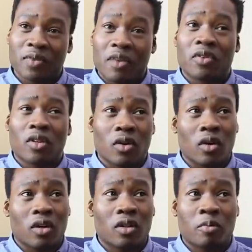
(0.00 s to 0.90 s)
after the
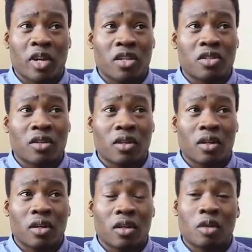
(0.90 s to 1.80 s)
hook, the bridge,
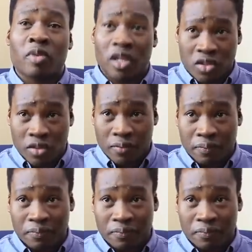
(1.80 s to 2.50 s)
the bridge,